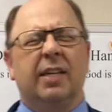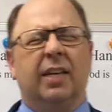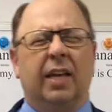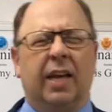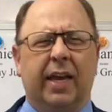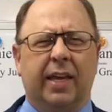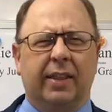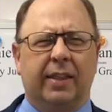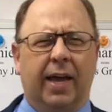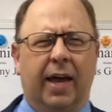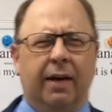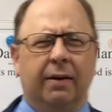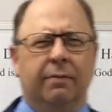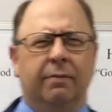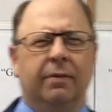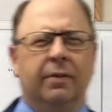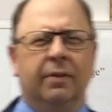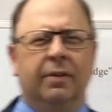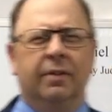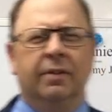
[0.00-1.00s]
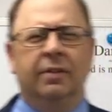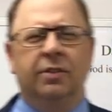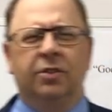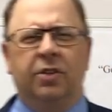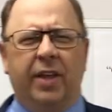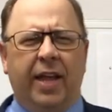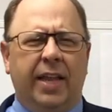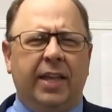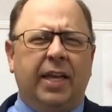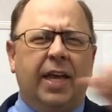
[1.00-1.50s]
didn't like that.
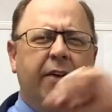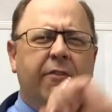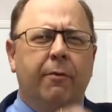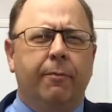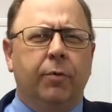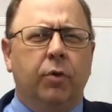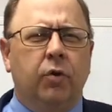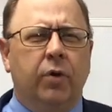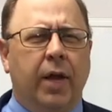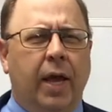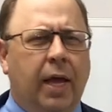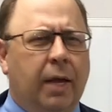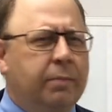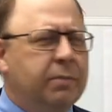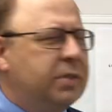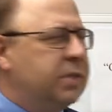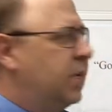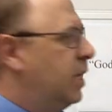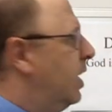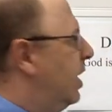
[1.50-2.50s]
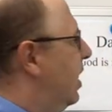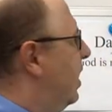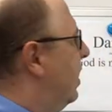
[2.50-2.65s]
So they had to give him new names.